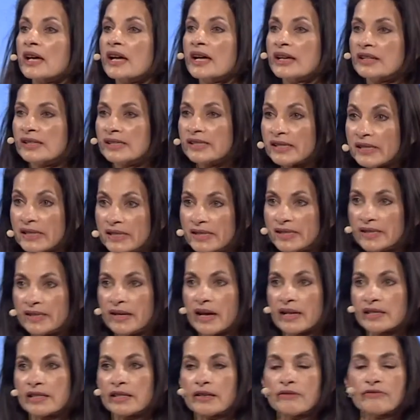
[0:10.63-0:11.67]

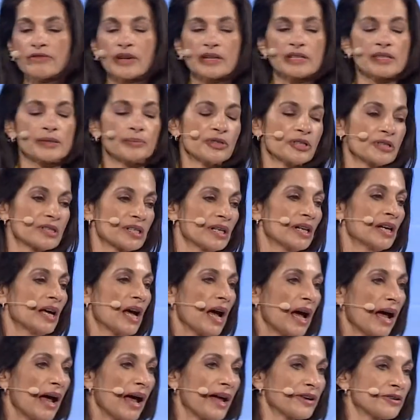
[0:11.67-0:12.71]
CCS investment
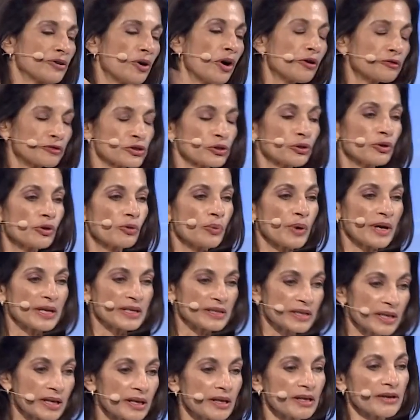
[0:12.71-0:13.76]
and offshore wind
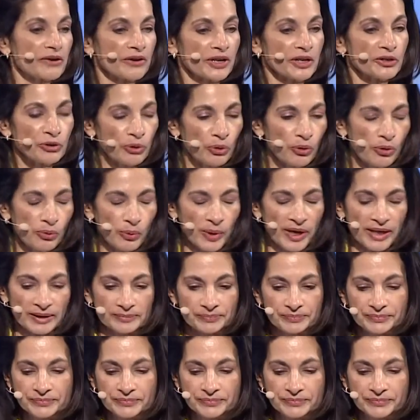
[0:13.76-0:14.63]
here in Norway?